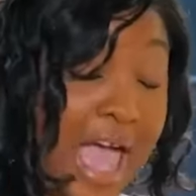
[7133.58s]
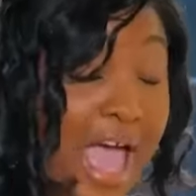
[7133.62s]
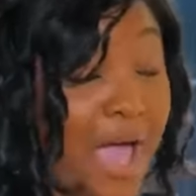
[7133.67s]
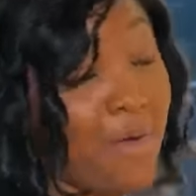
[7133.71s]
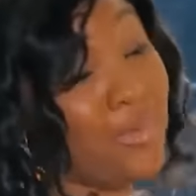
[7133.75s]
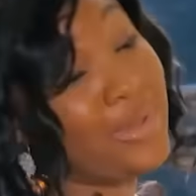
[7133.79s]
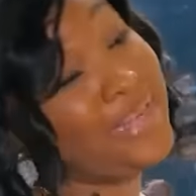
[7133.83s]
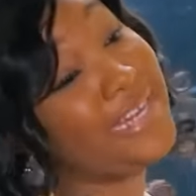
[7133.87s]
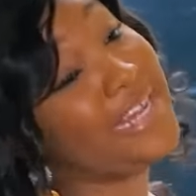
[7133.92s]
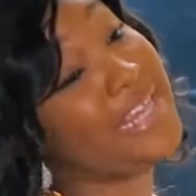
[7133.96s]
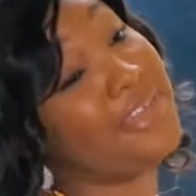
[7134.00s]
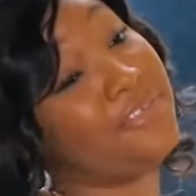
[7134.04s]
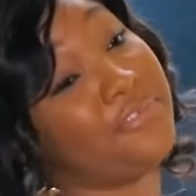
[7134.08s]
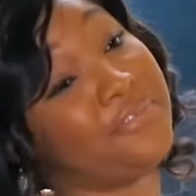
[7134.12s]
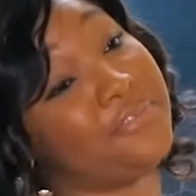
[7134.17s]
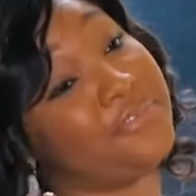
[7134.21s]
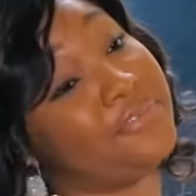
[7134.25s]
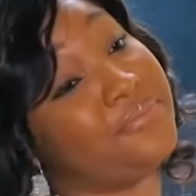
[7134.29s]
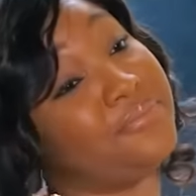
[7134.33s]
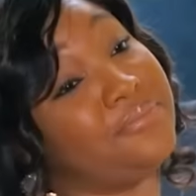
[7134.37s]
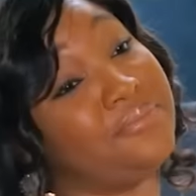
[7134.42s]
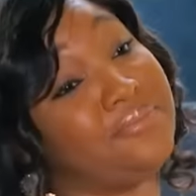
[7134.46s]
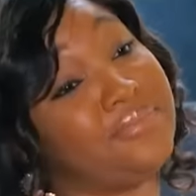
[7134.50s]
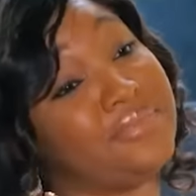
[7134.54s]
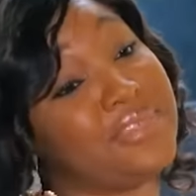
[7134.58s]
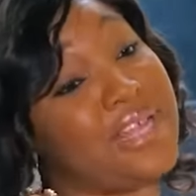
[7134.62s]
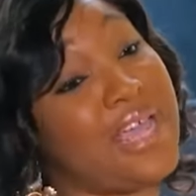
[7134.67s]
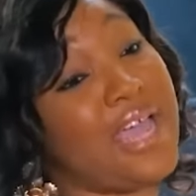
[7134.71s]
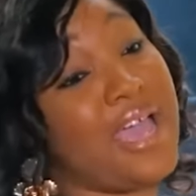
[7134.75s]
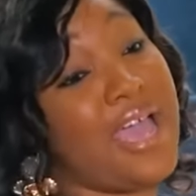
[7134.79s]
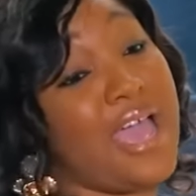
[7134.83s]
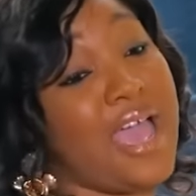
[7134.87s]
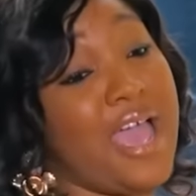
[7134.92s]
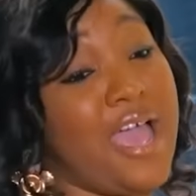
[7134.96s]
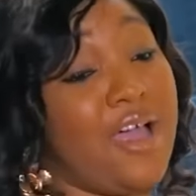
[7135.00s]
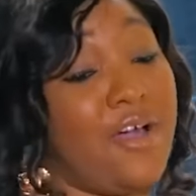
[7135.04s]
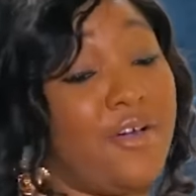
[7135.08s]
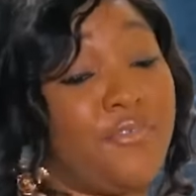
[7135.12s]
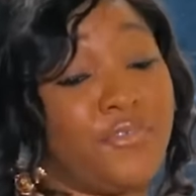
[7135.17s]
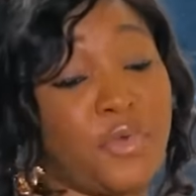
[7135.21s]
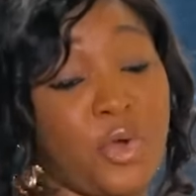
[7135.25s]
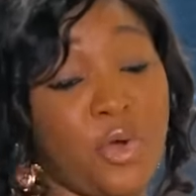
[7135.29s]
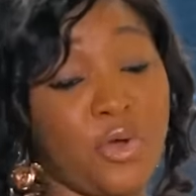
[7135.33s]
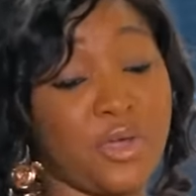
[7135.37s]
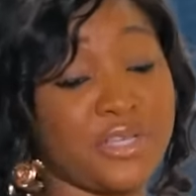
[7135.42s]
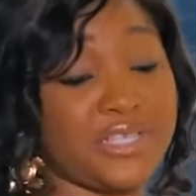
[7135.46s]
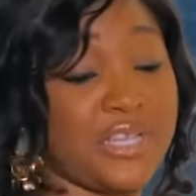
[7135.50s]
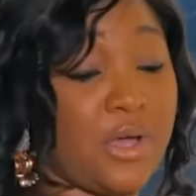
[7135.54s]
I will leave.
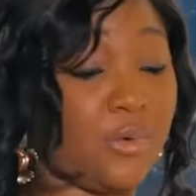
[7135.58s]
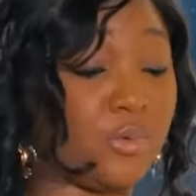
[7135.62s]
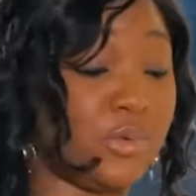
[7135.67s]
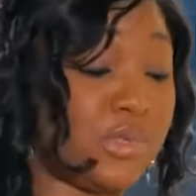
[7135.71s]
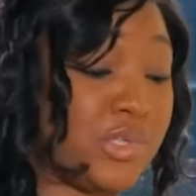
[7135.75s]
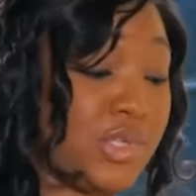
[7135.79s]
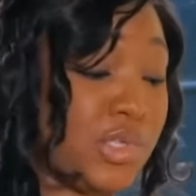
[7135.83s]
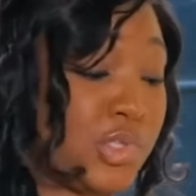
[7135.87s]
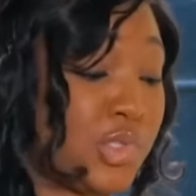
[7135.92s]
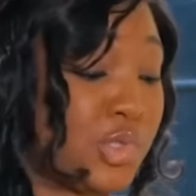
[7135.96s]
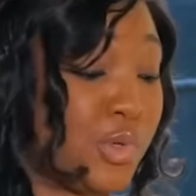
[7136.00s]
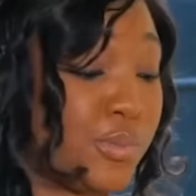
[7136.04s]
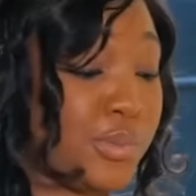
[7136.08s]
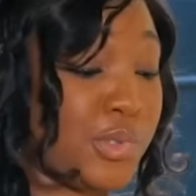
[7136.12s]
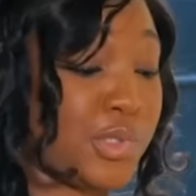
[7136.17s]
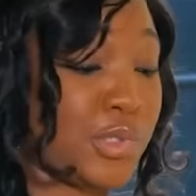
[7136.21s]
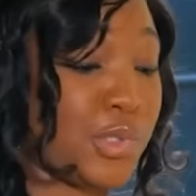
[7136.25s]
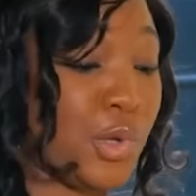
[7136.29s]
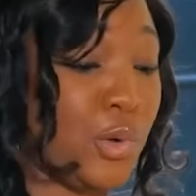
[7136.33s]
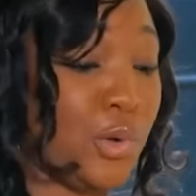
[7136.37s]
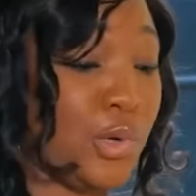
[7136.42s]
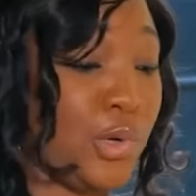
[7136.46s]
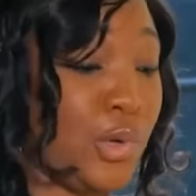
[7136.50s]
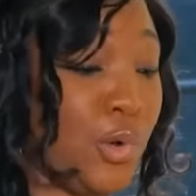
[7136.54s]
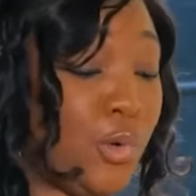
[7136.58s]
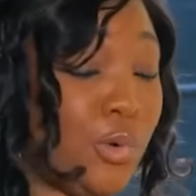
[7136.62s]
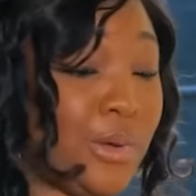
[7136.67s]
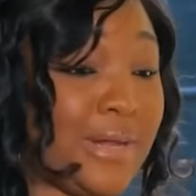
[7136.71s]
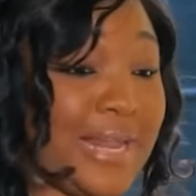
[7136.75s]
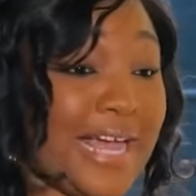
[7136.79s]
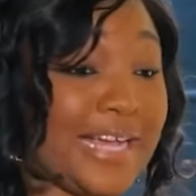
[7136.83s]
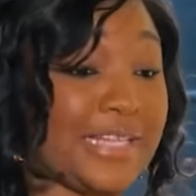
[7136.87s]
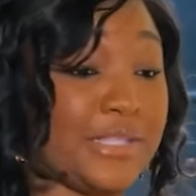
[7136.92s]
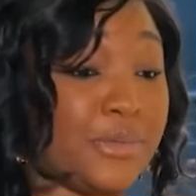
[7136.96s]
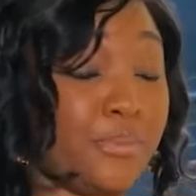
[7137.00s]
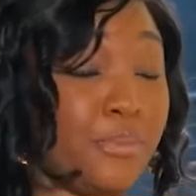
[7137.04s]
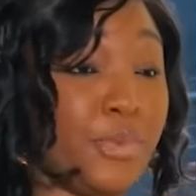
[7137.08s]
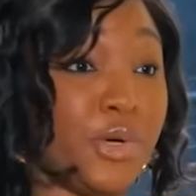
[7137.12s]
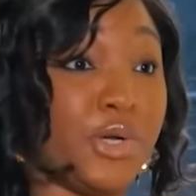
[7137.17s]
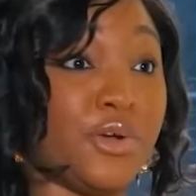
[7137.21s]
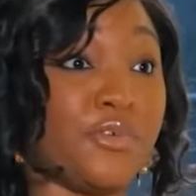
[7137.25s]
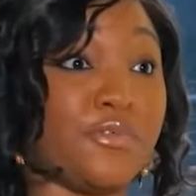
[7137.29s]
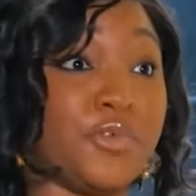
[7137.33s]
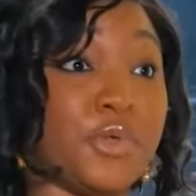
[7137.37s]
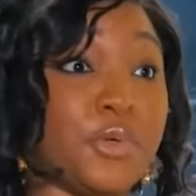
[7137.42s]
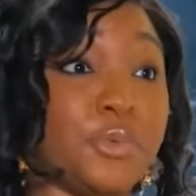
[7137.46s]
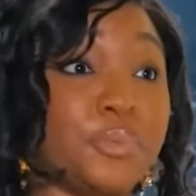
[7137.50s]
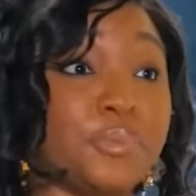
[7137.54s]
Of course, I won't stoop so low like the both
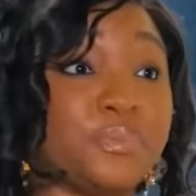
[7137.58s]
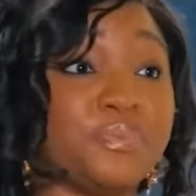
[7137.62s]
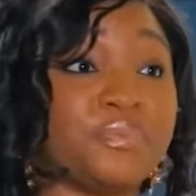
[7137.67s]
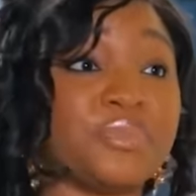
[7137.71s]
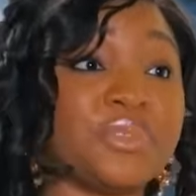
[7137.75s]
of you.